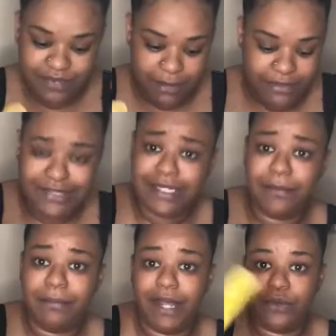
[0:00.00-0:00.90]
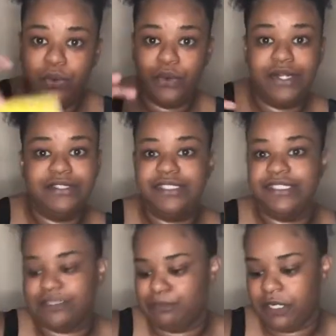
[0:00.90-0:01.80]
I'm gonna dip my corn into
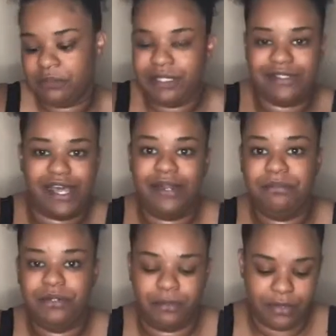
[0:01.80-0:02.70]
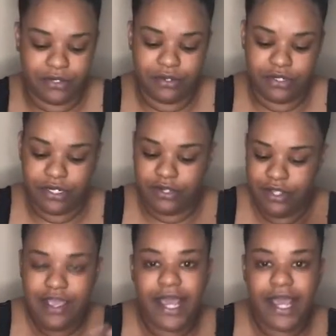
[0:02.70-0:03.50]
this butter because I didn't put no butter on there.